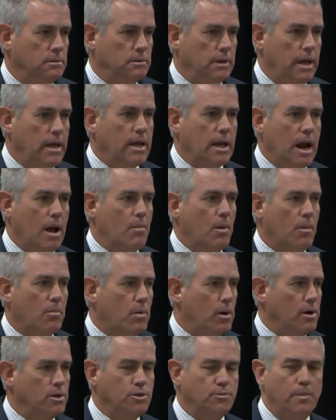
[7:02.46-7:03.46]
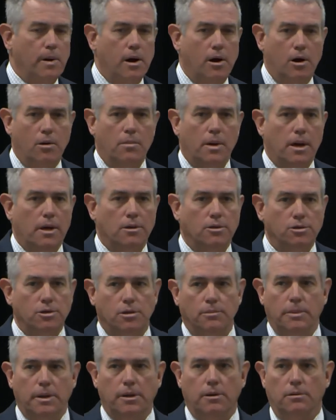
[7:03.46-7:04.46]
economic prosperity begins
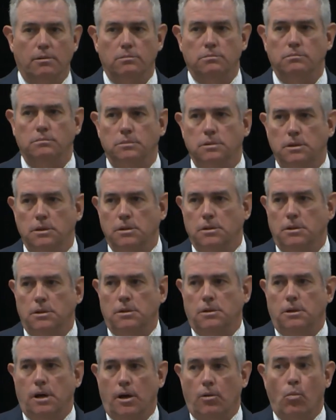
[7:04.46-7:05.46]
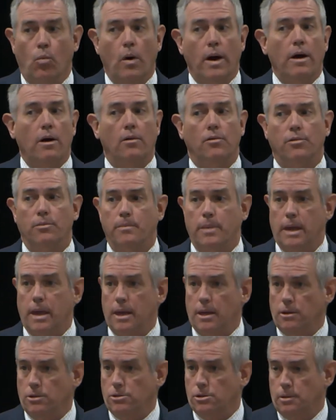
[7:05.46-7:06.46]
to build and wealth
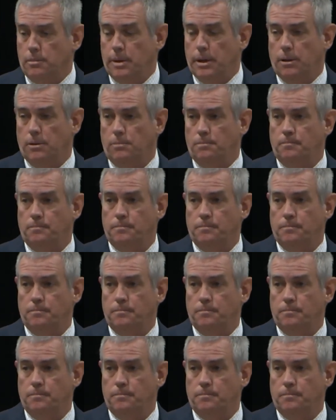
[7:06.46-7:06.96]
begins to build.